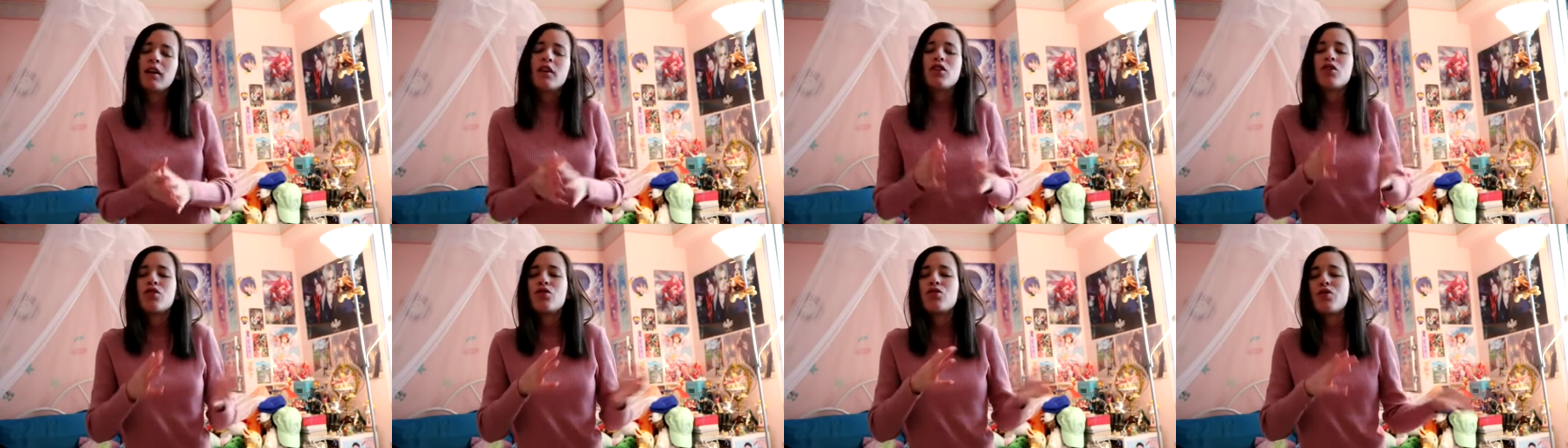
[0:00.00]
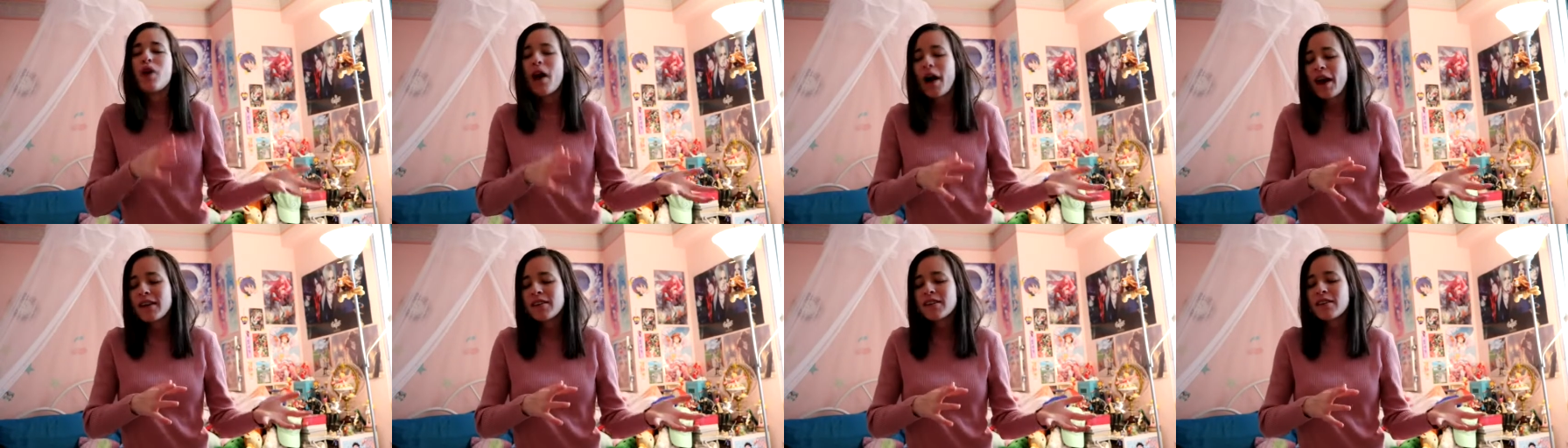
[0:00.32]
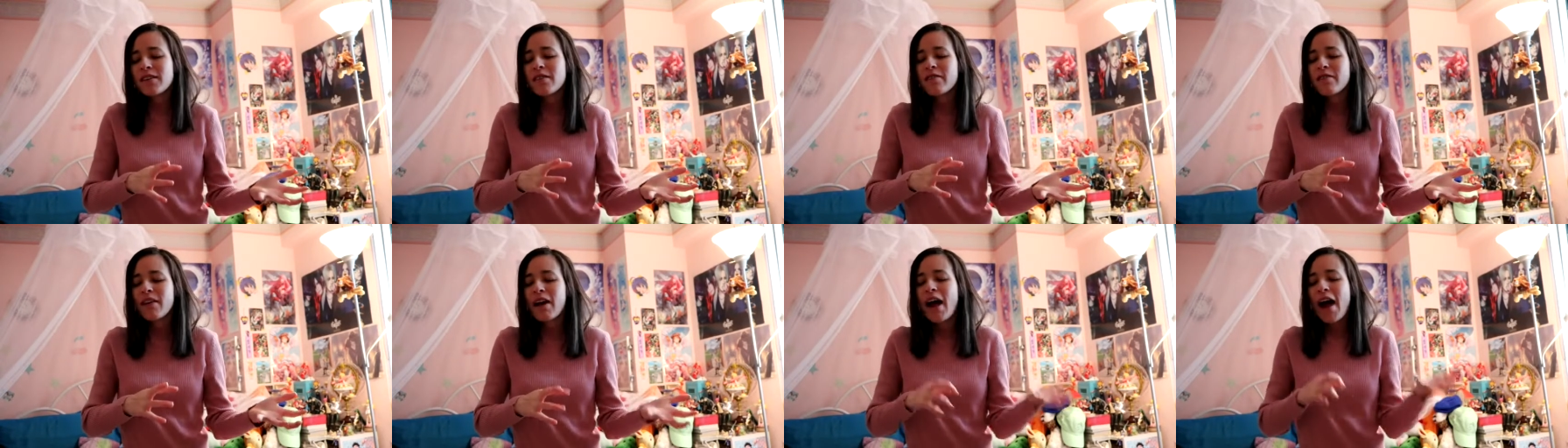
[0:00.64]
you kind
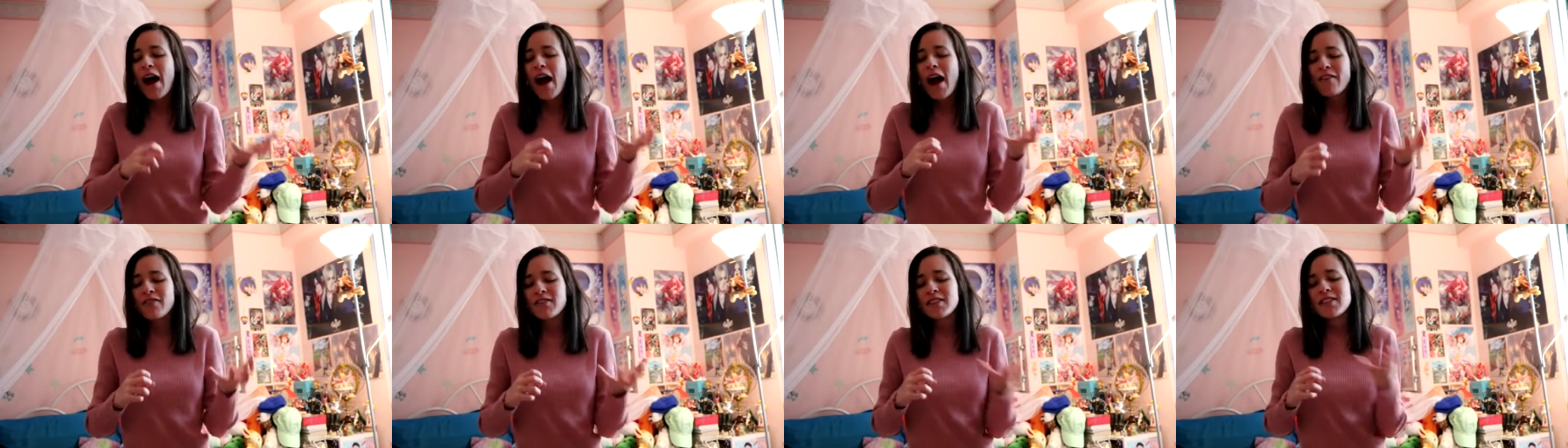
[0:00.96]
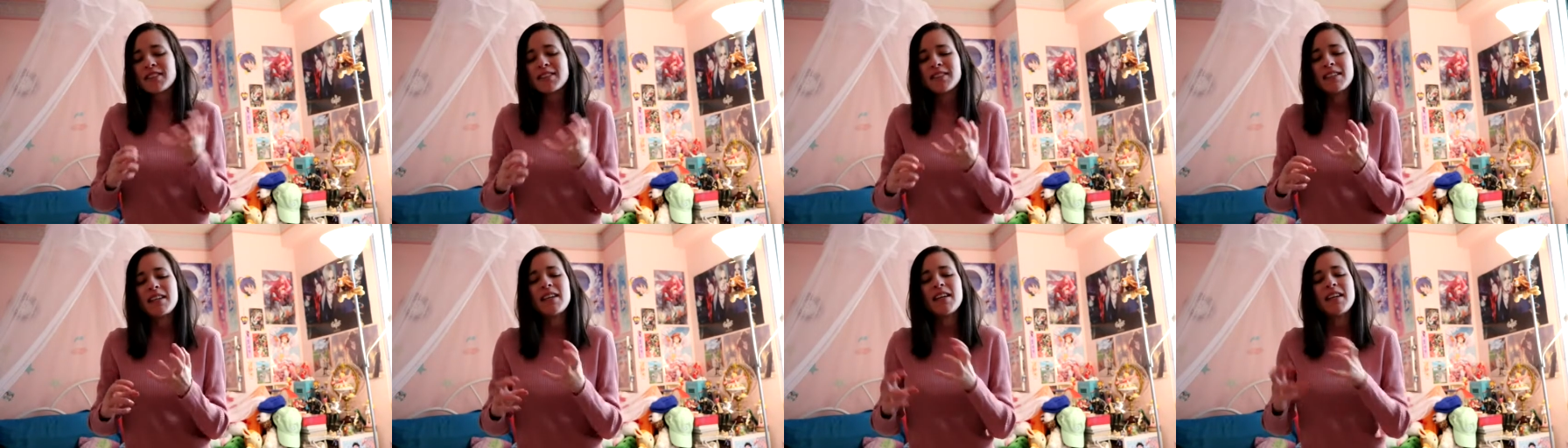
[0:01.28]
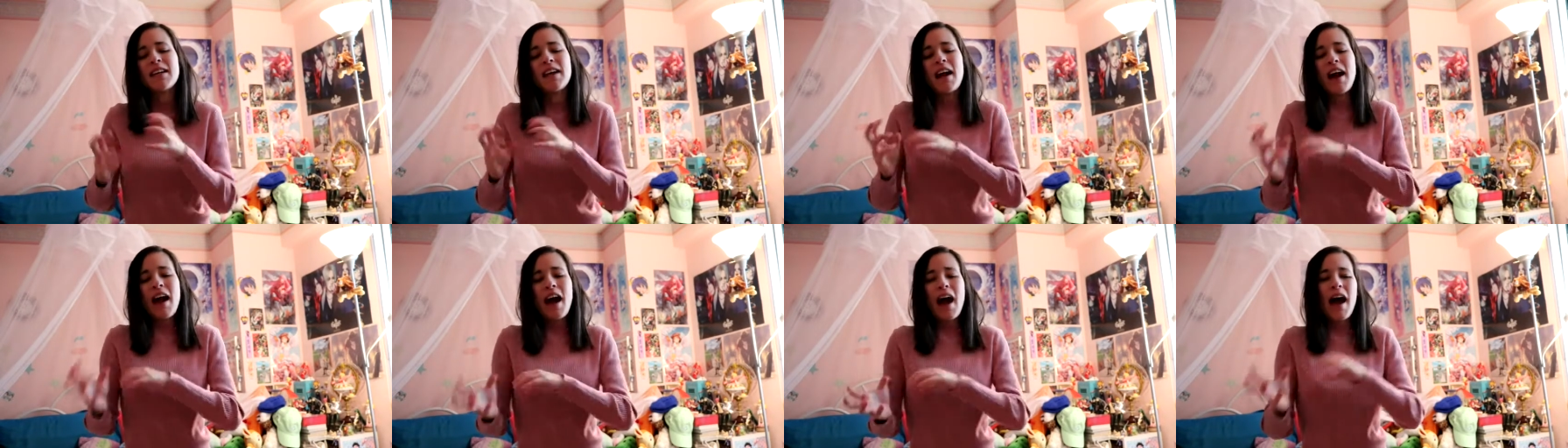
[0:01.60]
of have to
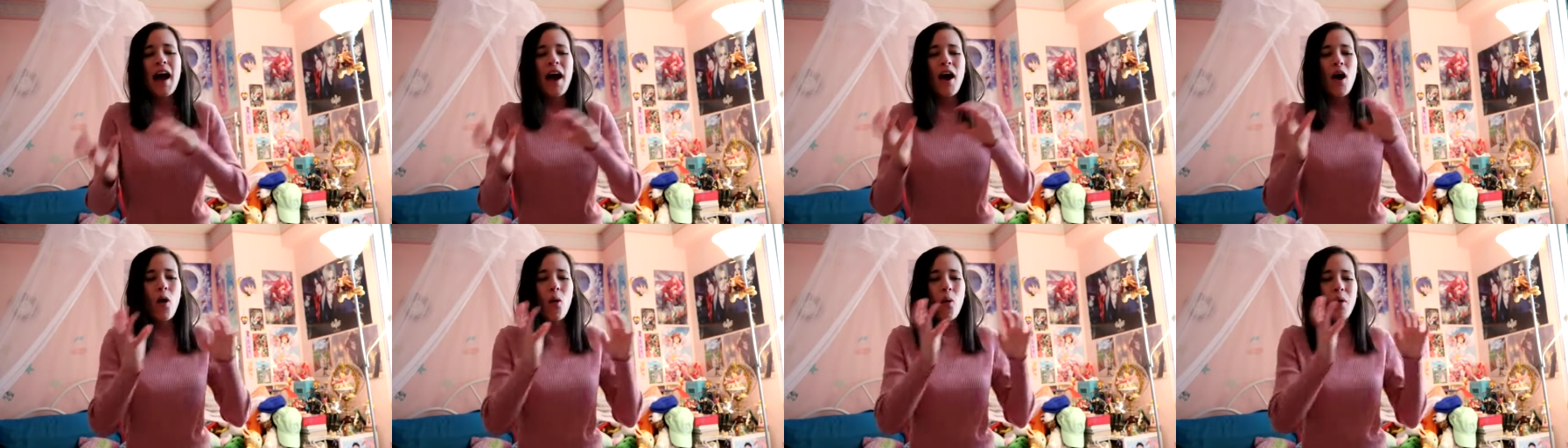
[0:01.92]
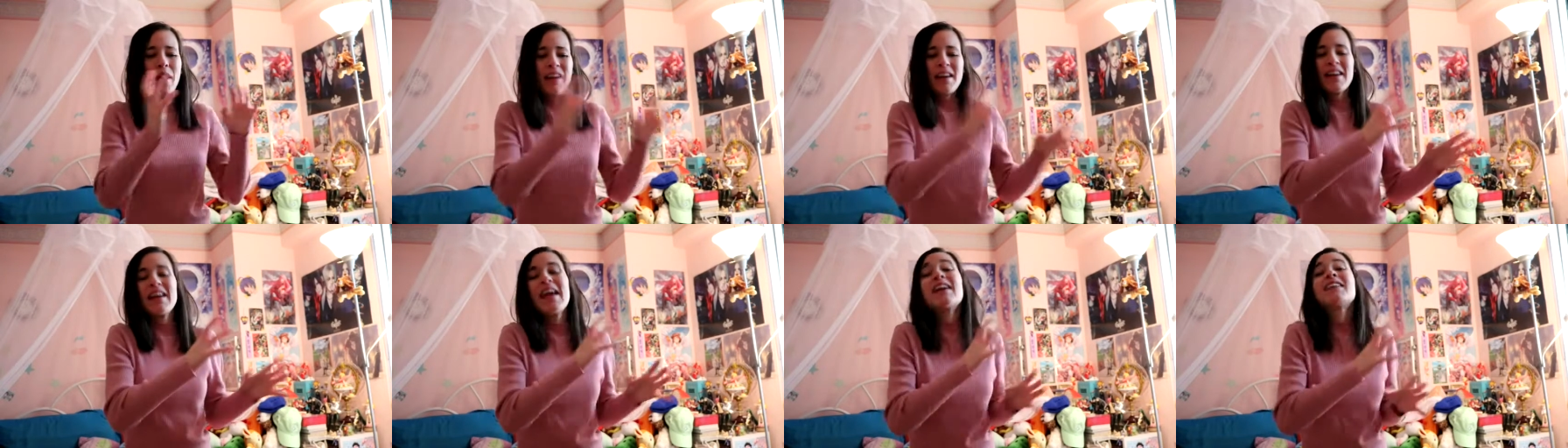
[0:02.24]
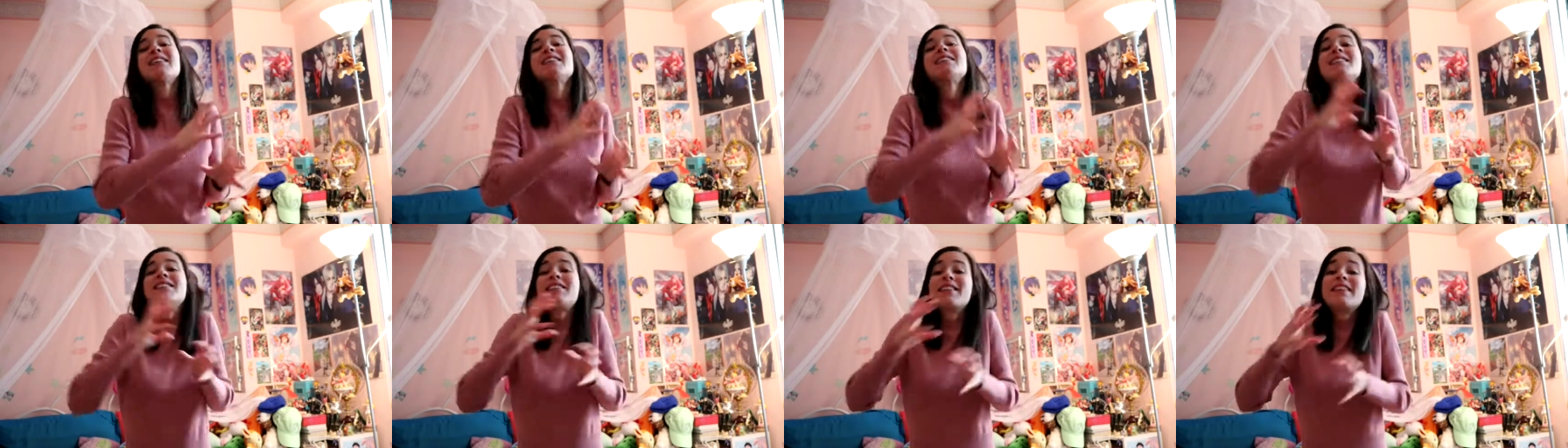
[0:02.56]
see how it
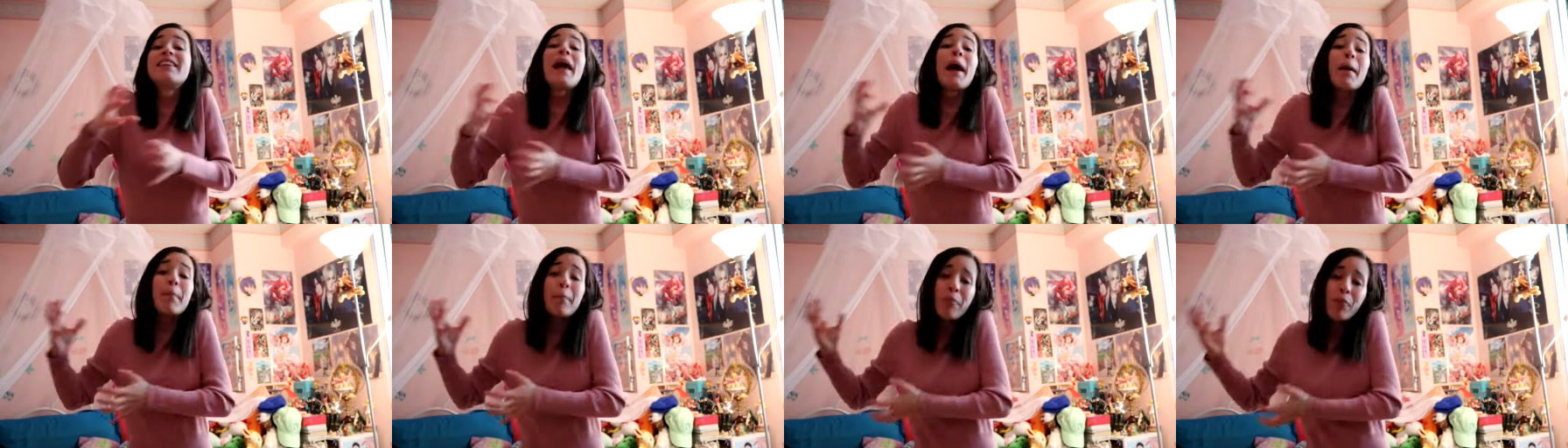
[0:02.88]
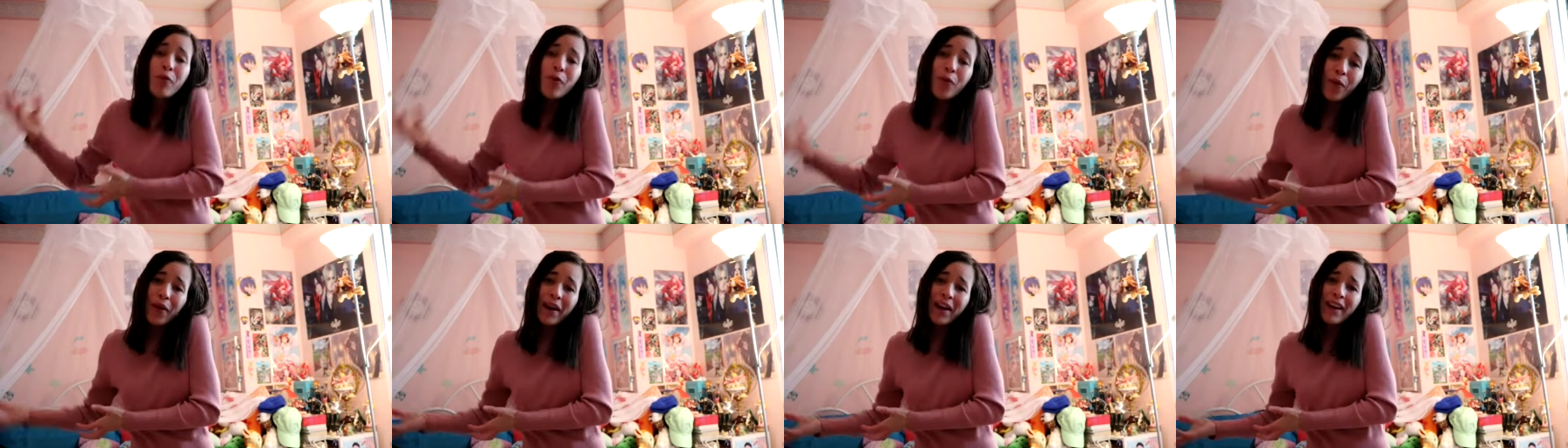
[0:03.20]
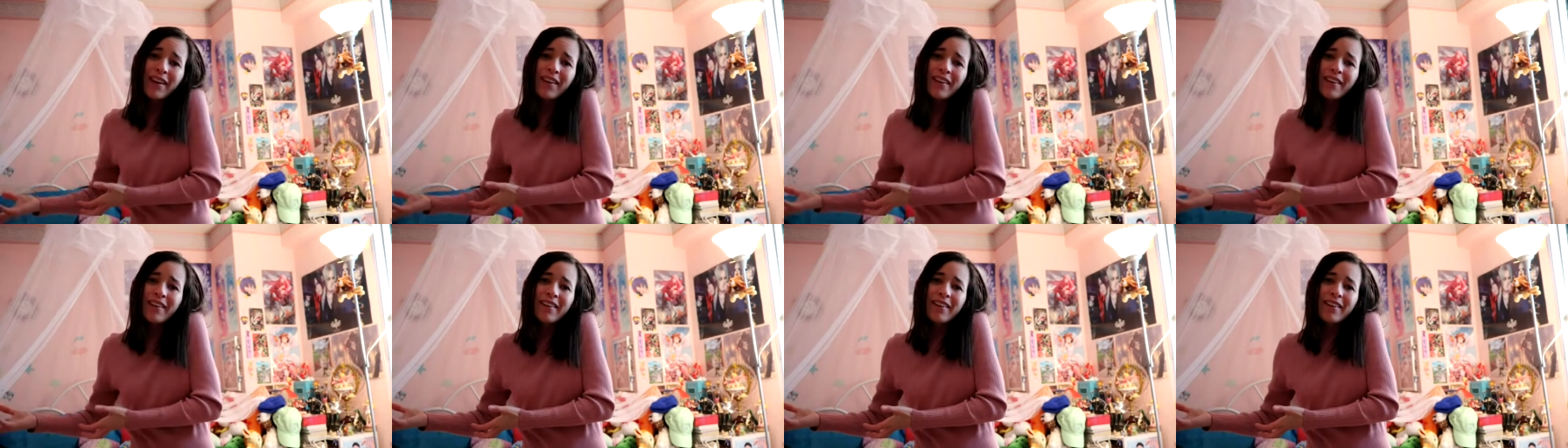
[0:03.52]
gets to that point.